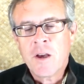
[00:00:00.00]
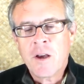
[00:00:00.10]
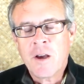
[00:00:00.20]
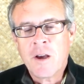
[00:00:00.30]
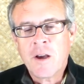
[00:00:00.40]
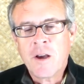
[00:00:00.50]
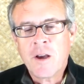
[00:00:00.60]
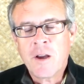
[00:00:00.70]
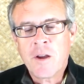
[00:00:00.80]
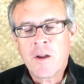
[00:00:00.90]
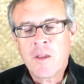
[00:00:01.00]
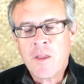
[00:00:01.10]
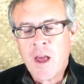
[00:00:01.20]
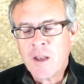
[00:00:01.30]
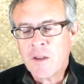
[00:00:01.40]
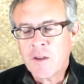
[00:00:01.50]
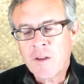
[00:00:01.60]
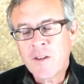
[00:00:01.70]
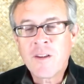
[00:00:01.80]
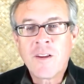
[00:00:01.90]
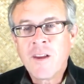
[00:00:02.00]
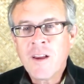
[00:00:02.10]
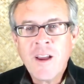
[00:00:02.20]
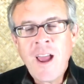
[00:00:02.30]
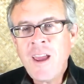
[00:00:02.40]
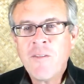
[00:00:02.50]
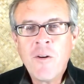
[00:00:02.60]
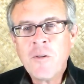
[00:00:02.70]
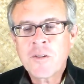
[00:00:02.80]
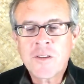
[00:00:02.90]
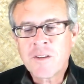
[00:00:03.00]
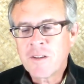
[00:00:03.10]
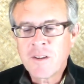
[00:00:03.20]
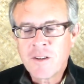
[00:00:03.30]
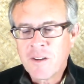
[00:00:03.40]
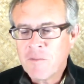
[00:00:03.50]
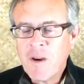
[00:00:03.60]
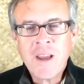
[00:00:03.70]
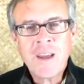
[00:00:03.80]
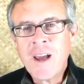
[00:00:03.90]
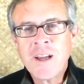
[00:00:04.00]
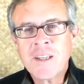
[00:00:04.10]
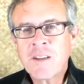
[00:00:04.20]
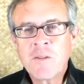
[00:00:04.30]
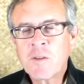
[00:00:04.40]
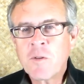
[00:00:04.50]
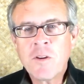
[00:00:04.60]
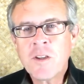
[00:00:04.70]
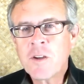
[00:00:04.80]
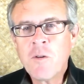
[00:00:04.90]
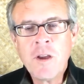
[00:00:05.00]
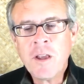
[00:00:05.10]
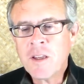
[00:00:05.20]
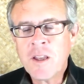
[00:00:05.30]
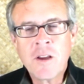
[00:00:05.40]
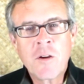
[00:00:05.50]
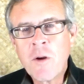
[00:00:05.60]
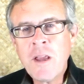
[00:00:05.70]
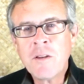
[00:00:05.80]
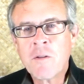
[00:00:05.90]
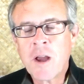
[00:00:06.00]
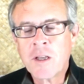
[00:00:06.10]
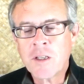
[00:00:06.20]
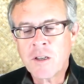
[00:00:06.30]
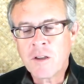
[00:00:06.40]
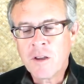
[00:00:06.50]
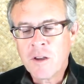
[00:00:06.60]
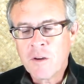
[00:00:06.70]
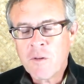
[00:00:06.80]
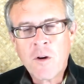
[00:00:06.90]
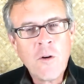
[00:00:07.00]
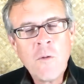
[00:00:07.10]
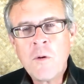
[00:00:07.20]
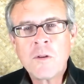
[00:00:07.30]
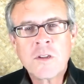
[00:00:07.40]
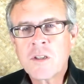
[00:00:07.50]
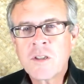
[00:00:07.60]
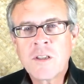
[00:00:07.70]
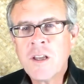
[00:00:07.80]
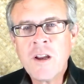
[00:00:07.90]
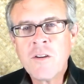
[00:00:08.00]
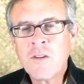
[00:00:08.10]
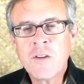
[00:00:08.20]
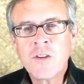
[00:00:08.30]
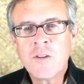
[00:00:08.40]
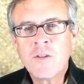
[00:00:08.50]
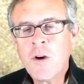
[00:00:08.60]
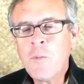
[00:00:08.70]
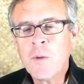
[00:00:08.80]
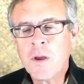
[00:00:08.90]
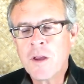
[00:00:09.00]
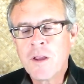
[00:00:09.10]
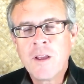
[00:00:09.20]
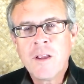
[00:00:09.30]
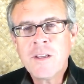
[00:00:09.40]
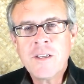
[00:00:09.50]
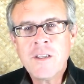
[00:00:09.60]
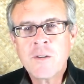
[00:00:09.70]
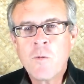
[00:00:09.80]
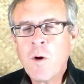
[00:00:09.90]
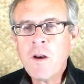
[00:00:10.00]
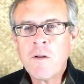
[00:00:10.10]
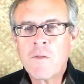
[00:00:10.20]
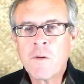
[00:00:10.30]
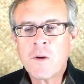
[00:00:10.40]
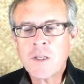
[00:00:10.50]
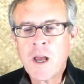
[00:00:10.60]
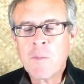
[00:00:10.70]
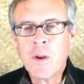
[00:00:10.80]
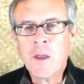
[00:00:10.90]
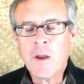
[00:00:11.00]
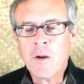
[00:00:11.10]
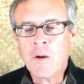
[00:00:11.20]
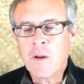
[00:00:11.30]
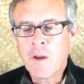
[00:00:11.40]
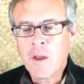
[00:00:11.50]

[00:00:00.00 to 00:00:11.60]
uh, that, hey folks, my gosh, this world is going in a great direction. We're almost there to this utopia. This is just wonderful what's happening here.